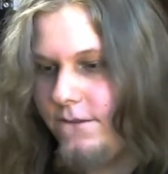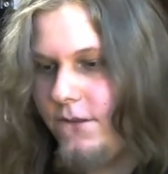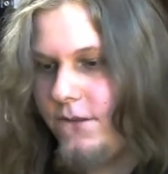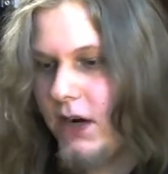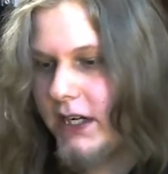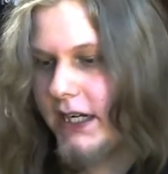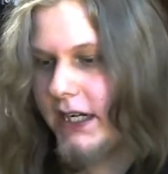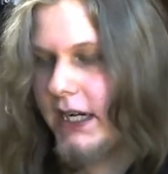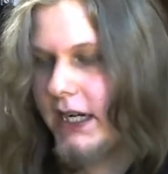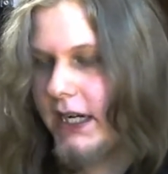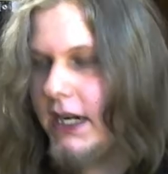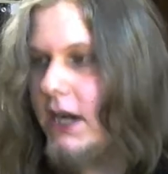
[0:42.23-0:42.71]

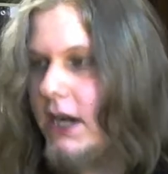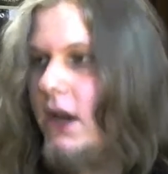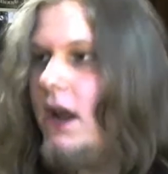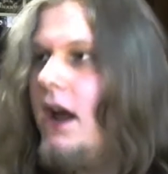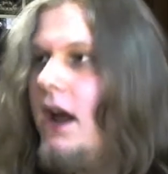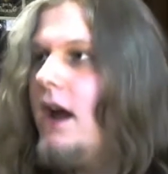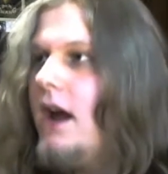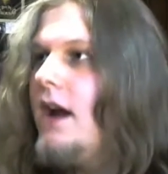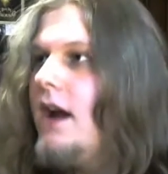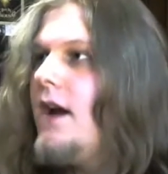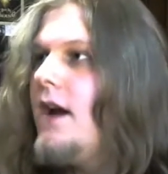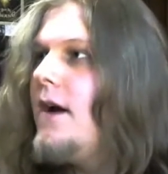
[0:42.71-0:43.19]

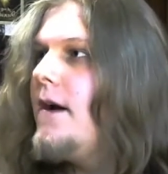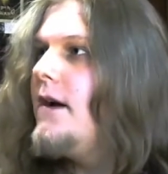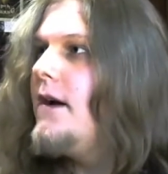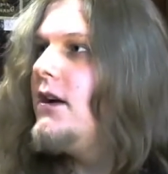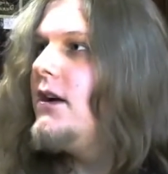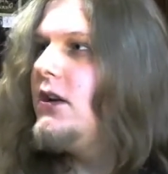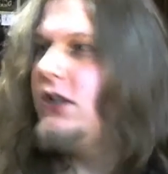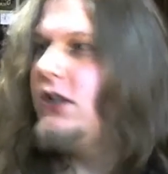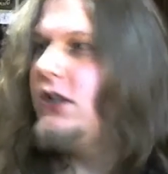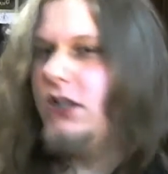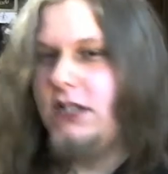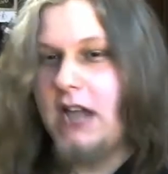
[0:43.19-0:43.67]

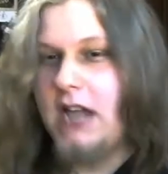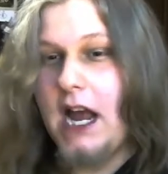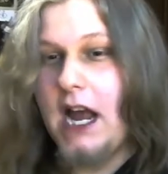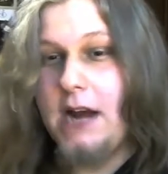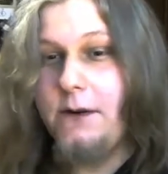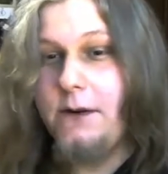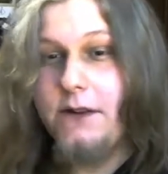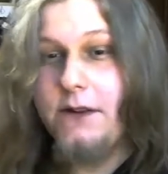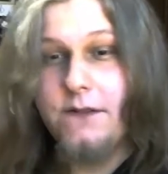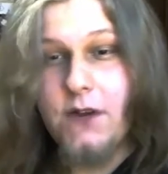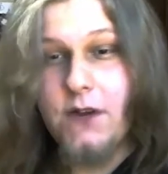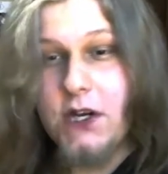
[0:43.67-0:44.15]
I
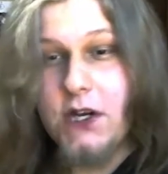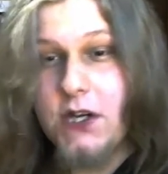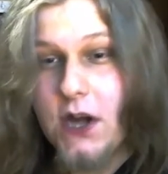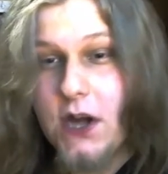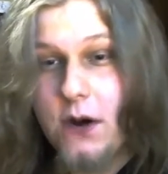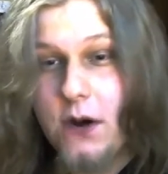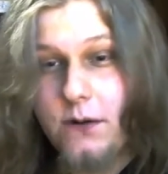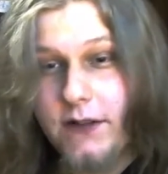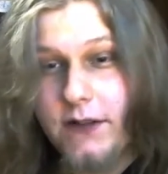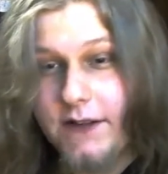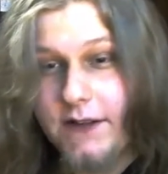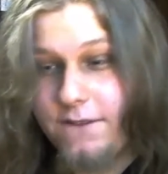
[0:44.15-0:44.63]
don't even
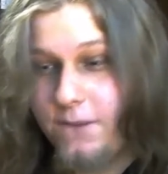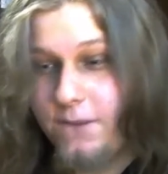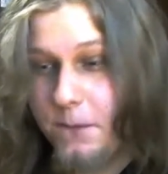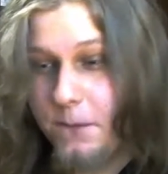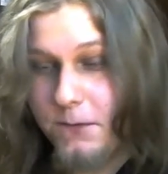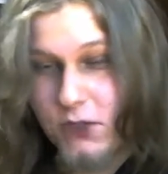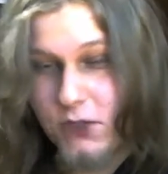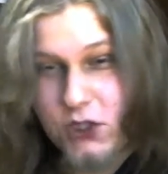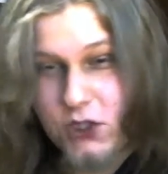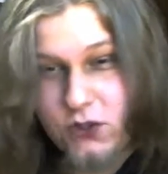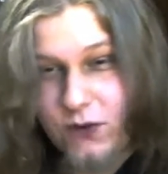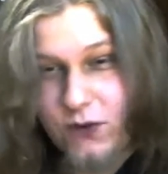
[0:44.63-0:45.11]
know, like
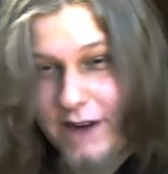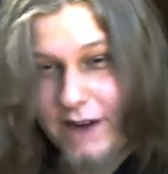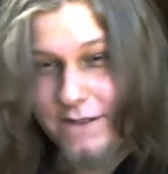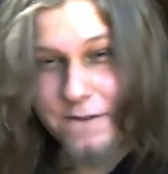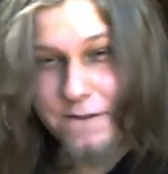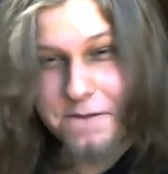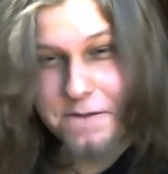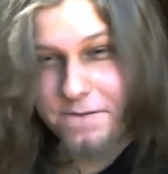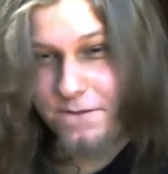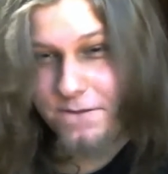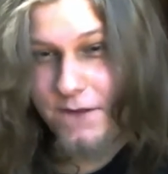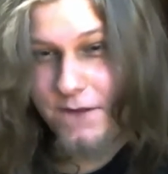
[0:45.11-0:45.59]
straight
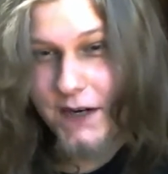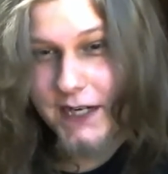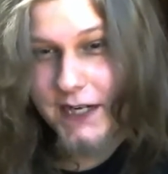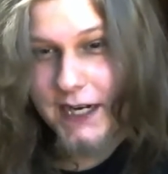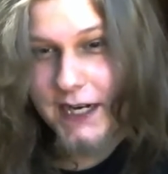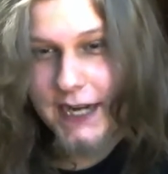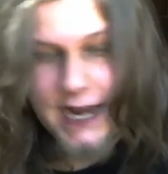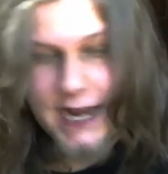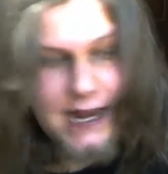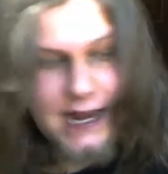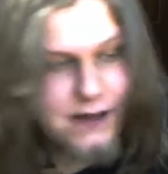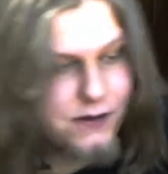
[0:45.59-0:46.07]
from
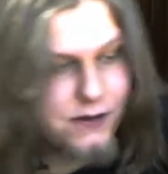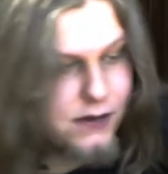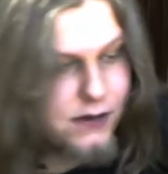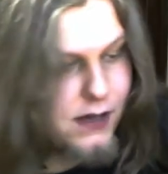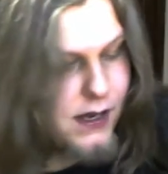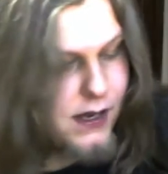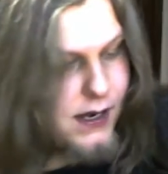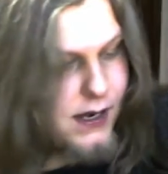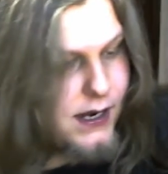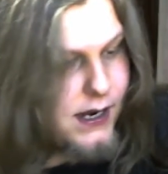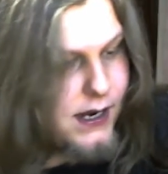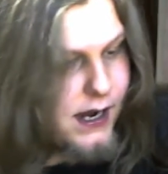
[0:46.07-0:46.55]
fucking hell.
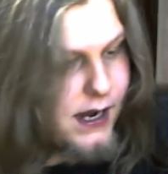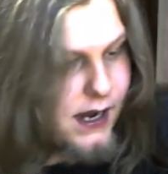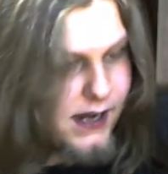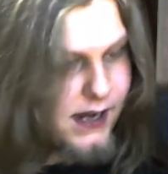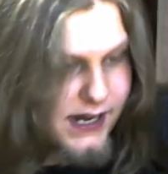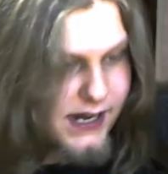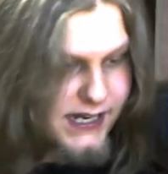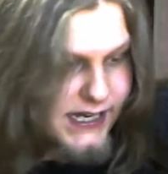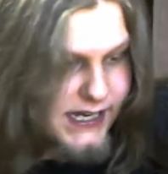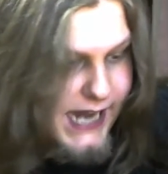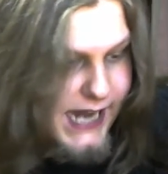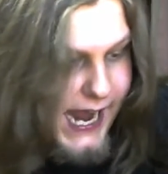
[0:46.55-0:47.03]

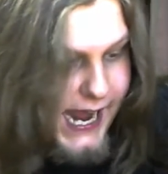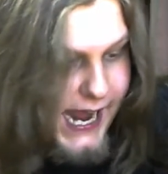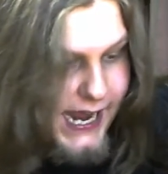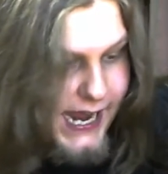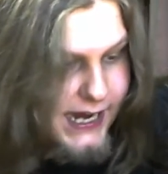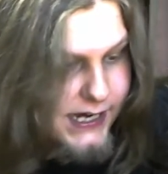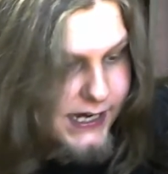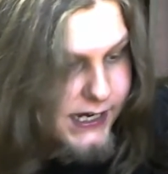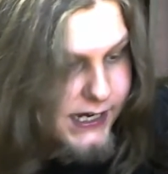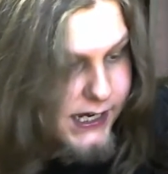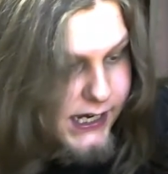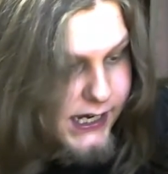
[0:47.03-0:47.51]

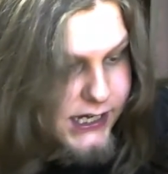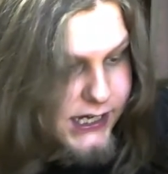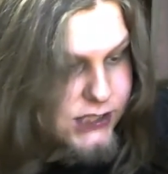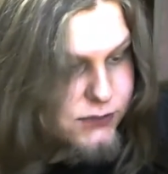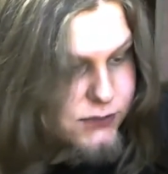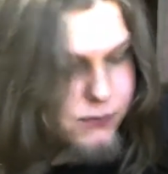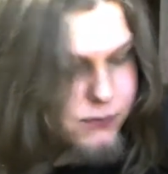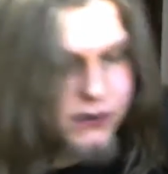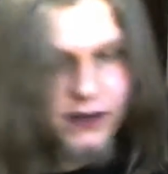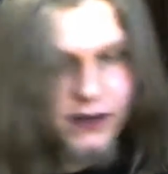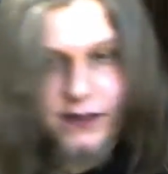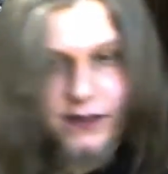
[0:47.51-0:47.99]
Nag is
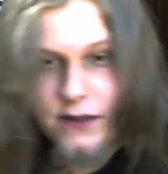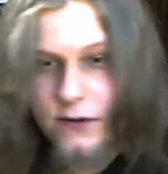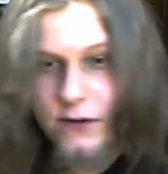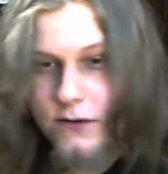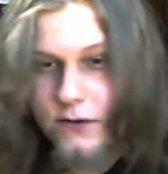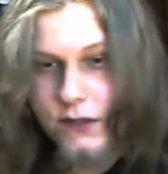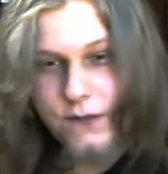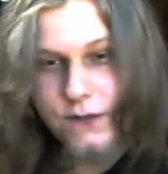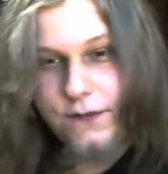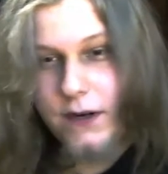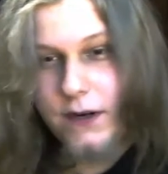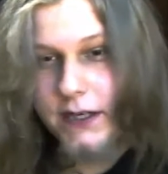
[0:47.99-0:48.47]
one of
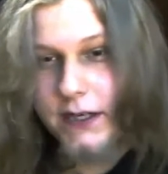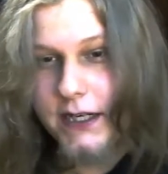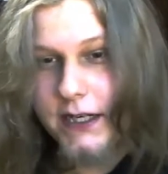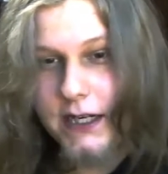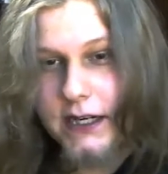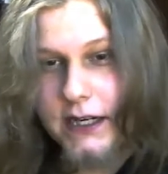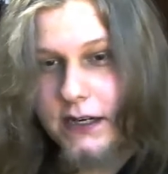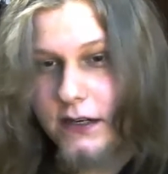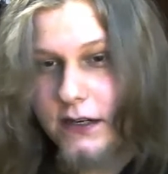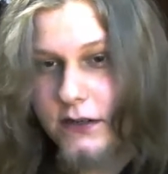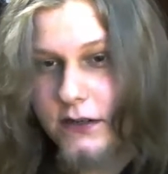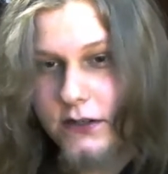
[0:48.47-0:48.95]
those
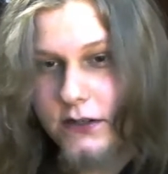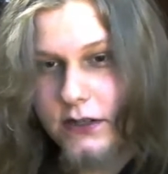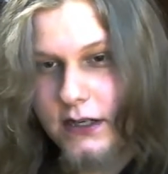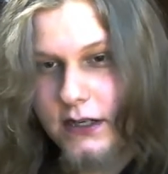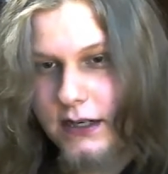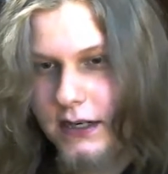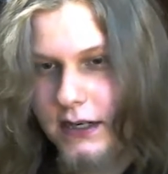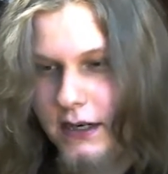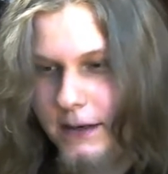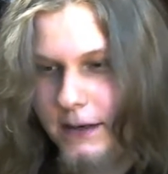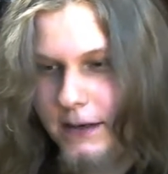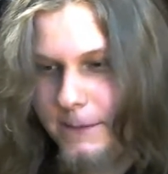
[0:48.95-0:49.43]
fucking
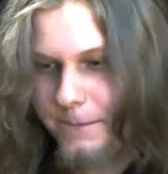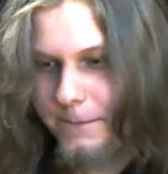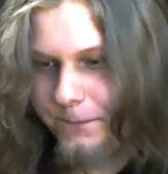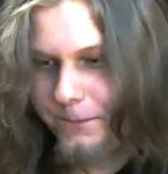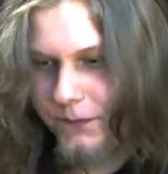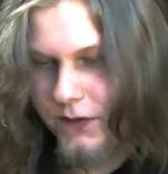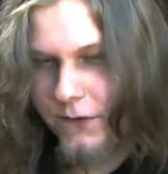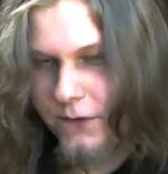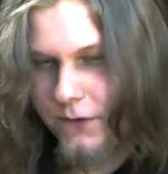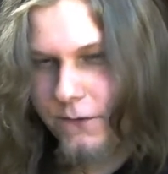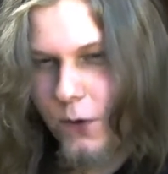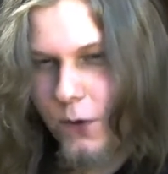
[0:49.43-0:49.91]

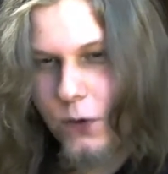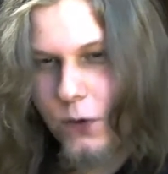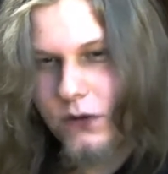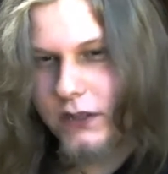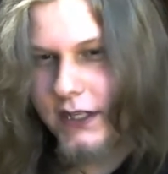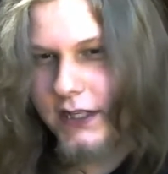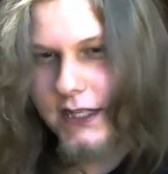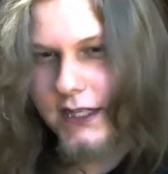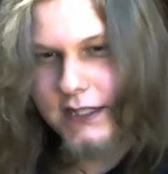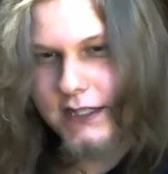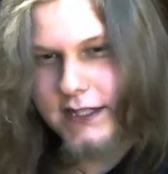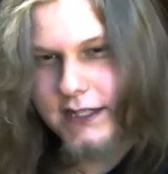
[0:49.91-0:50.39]

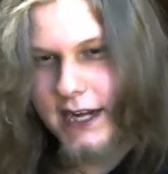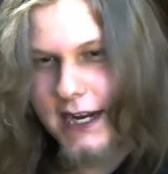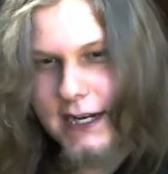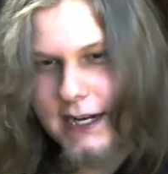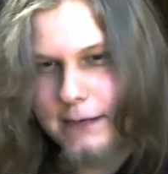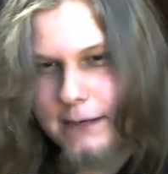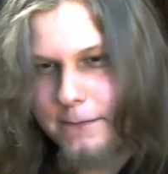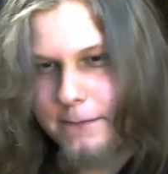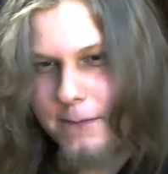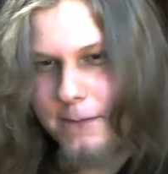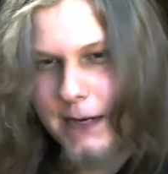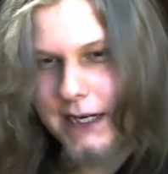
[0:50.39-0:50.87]
vocalists that I
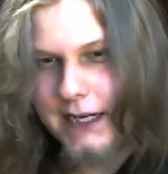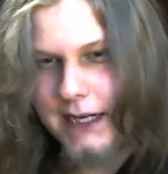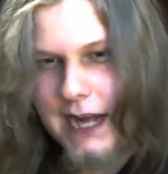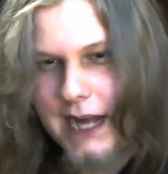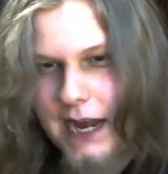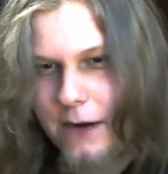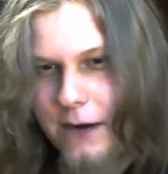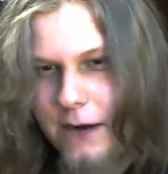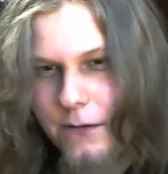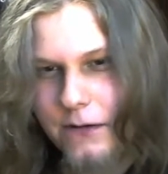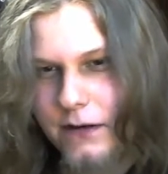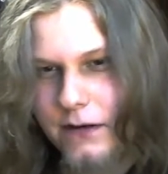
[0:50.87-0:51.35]
could pick
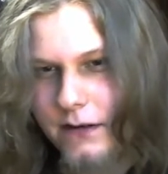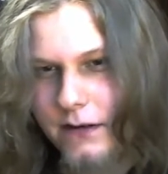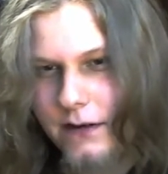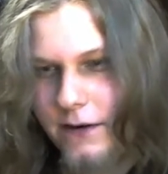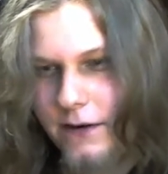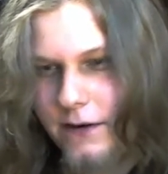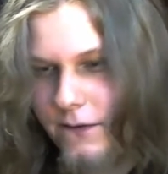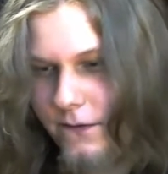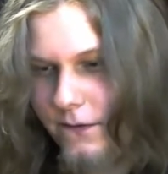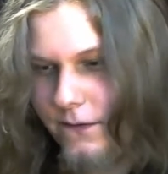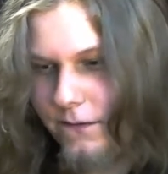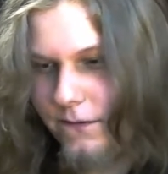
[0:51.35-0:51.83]
out
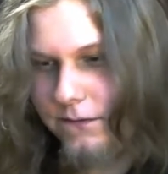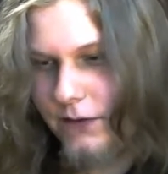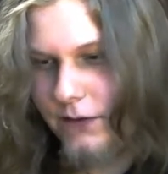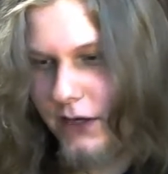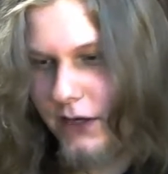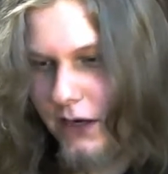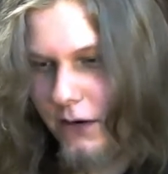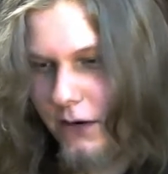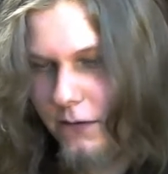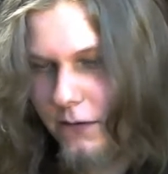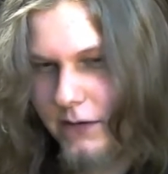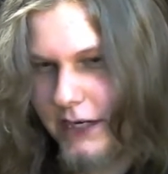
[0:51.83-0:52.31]
of,
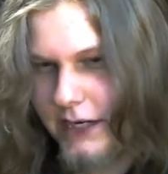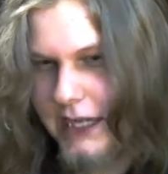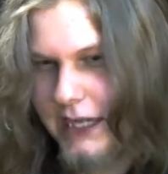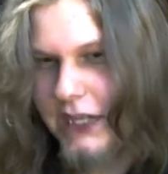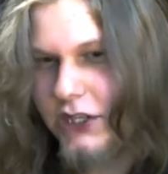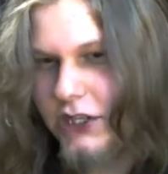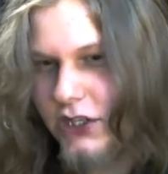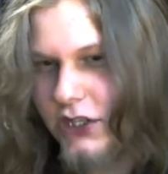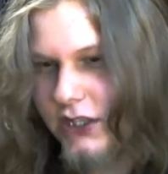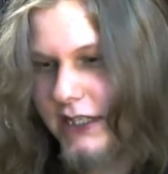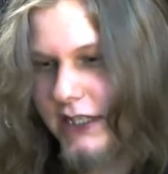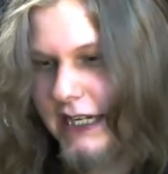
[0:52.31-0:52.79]
he
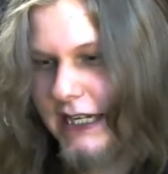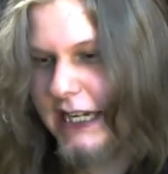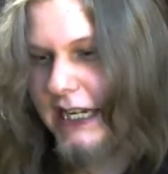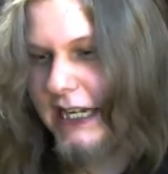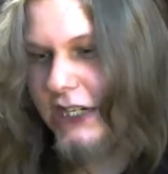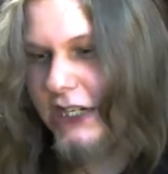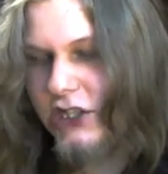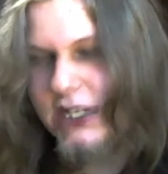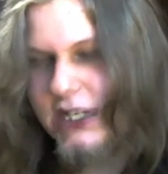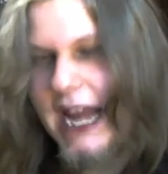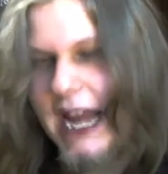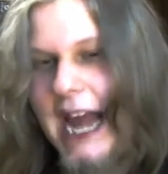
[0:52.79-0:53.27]
just
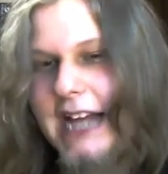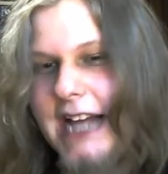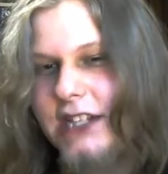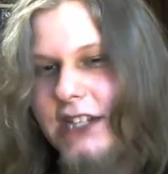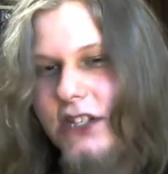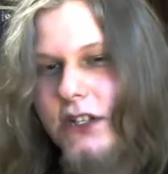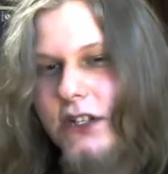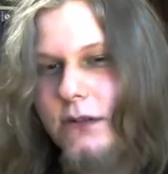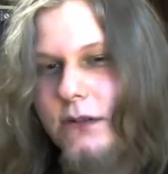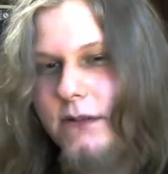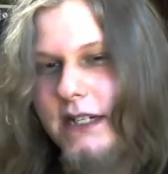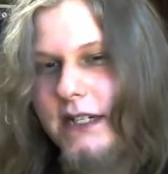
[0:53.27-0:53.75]
has
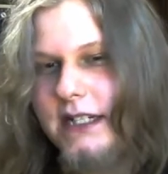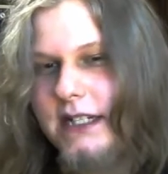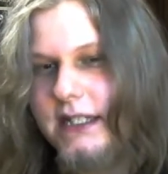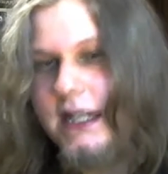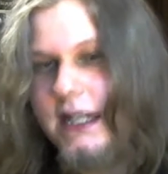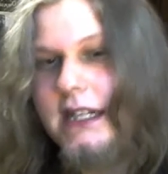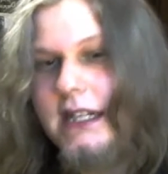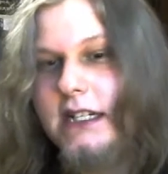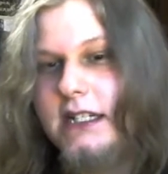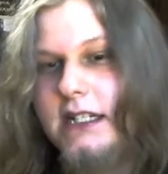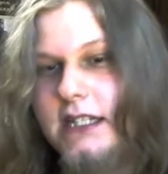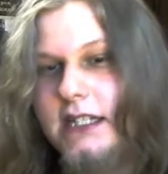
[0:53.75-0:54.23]
his own
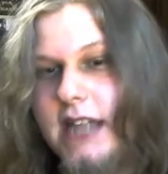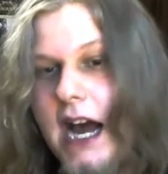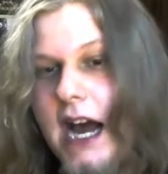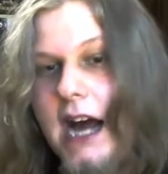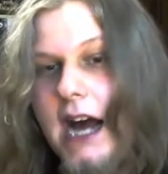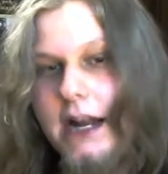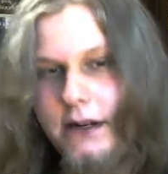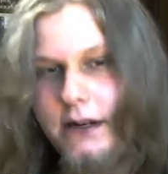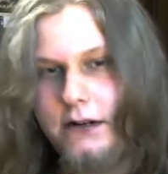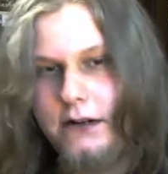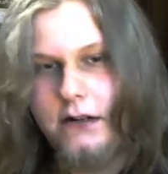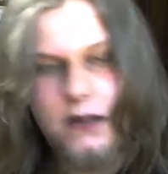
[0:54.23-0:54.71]
distinct
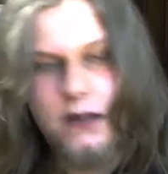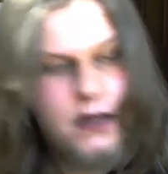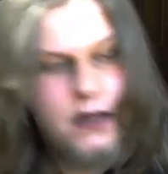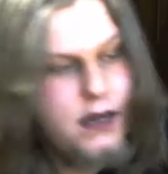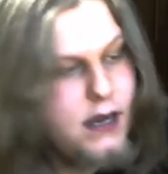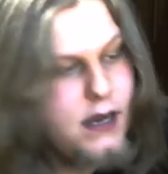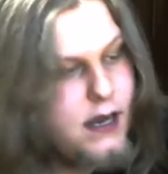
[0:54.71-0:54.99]
style.